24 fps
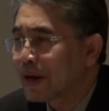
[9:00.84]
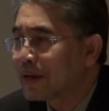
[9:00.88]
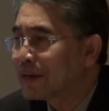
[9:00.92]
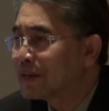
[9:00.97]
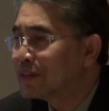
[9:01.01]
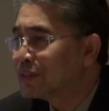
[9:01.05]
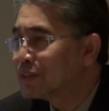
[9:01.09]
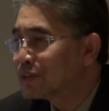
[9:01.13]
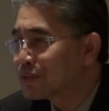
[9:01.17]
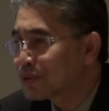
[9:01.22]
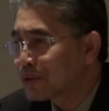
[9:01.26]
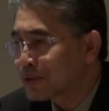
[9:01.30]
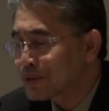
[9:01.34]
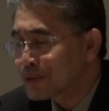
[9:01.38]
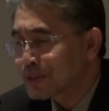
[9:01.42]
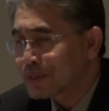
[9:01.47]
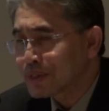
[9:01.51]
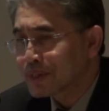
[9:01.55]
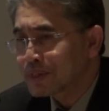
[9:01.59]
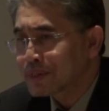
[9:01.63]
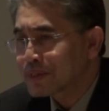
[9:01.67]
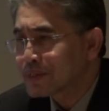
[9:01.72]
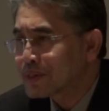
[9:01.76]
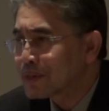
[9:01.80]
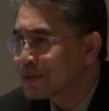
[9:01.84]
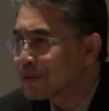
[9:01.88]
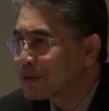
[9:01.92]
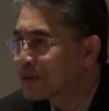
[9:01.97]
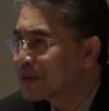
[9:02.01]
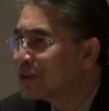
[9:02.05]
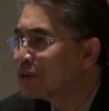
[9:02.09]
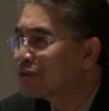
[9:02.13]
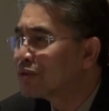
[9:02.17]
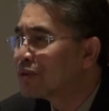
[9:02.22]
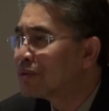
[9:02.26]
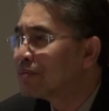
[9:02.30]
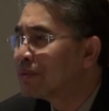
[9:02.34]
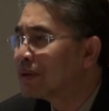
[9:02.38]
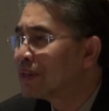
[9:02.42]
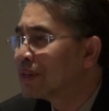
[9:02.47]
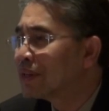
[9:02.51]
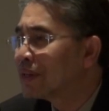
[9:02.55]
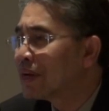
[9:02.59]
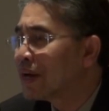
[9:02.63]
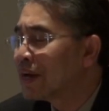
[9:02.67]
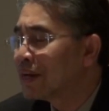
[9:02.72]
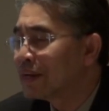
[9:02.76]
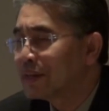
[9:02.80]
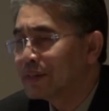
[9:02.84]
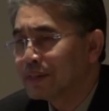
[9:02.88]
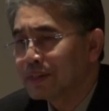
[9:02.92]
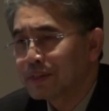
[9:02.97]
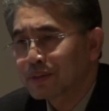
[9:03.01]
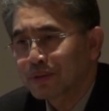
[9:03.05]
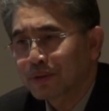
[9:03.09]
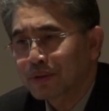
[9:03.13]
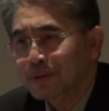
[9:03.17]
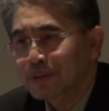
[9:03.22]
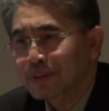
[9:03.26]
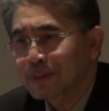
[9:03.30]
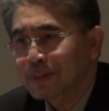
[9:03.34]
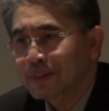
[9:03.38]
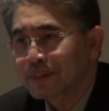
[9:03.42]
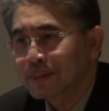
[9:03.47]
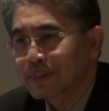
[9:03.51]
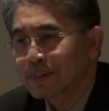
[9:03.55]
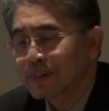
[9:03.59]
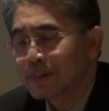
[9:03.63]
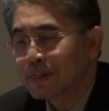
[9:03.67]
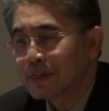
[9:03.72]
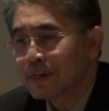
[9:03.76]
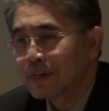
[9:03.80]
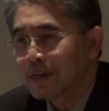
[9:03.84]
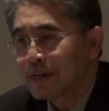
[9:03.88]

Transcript: energy sources, renewable energy sources.